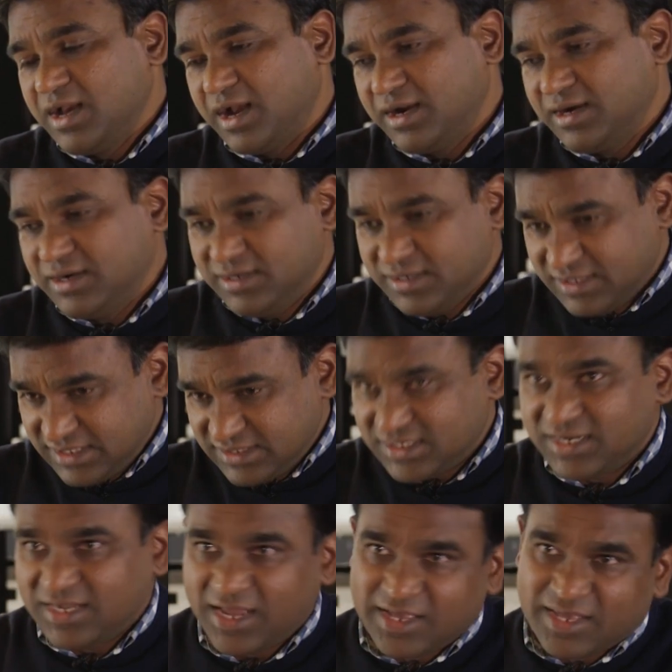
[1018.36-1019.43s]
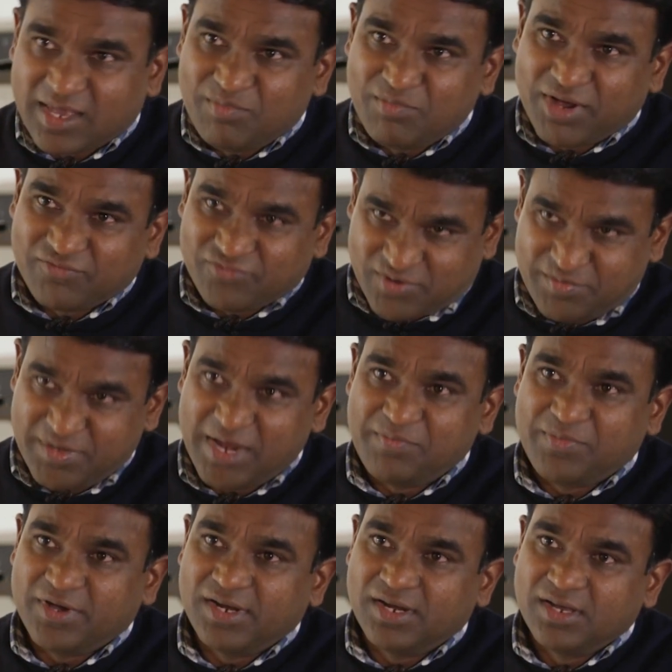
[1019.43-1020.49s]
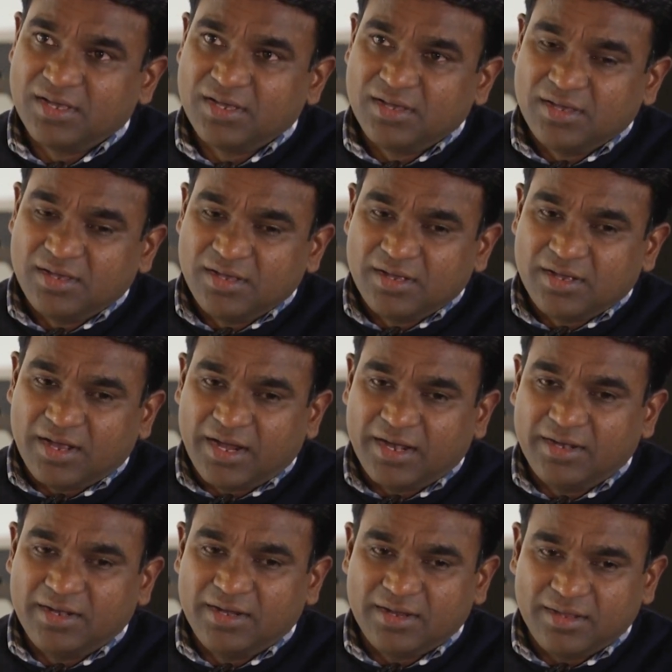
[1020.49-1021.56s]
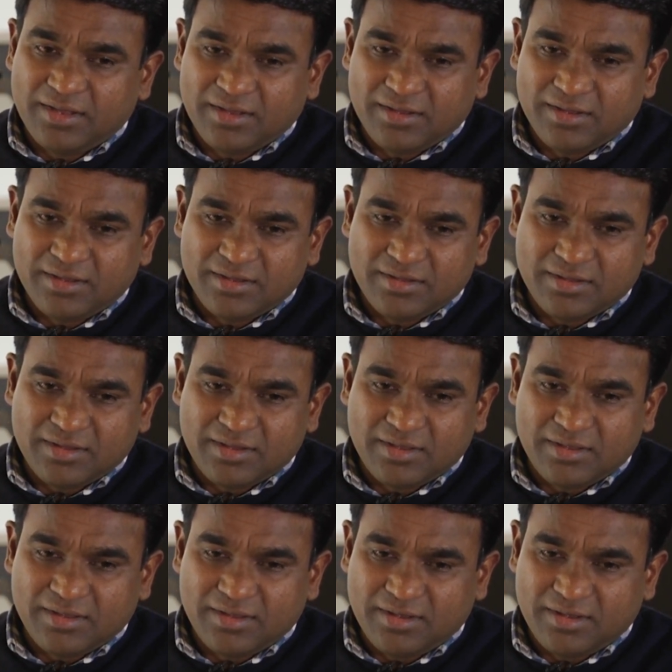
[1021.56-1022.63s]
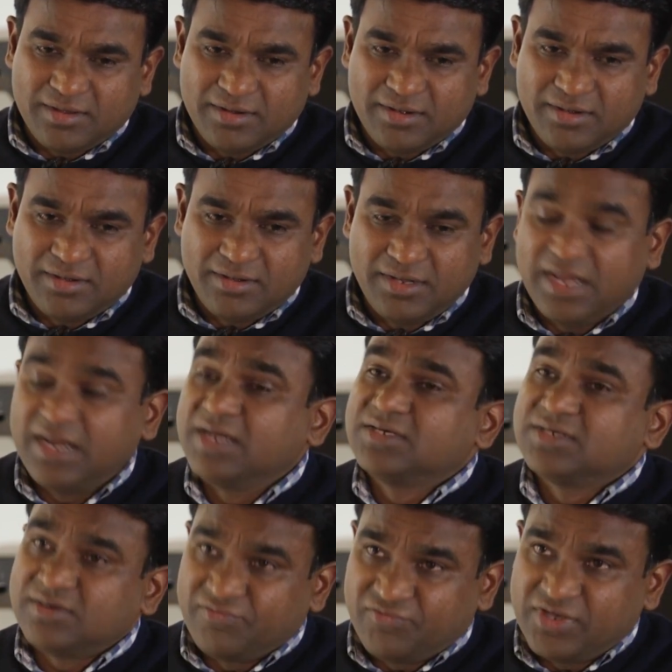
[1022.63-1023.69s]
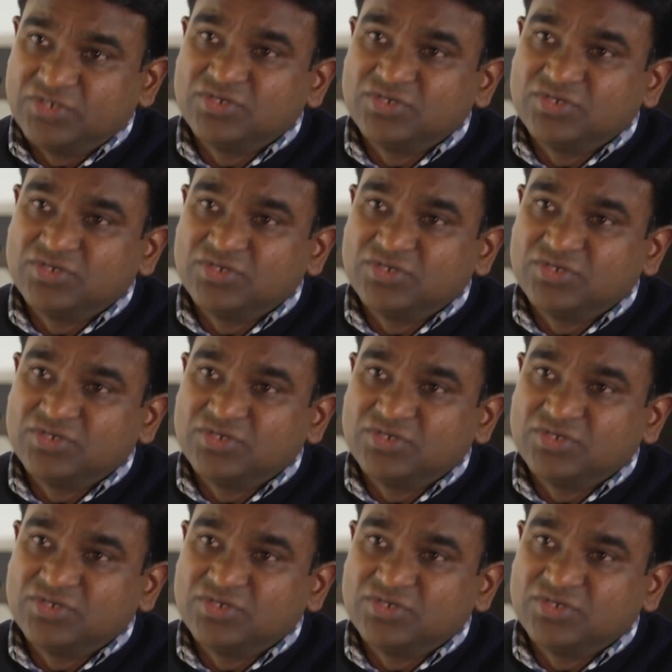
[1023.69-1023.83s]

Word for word: And recently, I came back from Nepal, and uh, director of